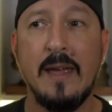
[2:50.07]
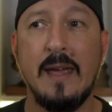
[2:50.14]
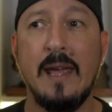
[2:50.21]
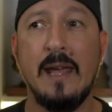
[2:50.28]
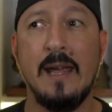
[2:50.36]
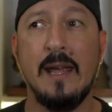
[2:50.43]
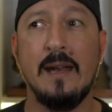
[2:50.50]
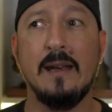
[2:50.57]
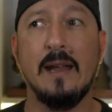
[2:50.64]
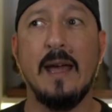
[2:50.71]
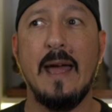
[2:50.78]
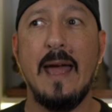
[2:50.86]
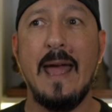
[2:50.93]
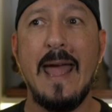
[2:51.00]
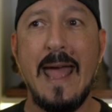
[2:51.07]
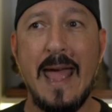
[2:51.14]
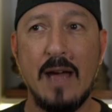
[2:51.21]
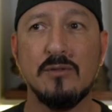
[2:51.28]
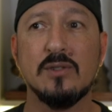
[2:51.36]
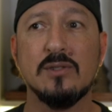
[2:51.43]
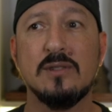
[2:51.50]
And
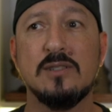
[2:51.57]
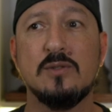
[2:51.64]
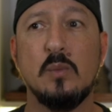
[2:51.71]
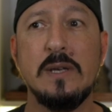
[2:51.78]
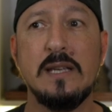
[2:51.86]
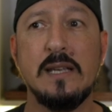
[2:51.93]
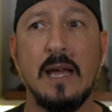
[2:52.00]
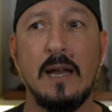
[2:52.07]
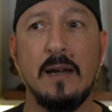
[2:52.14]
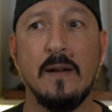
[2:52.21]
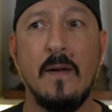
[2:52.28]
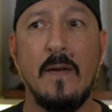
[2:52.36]
after this weekend,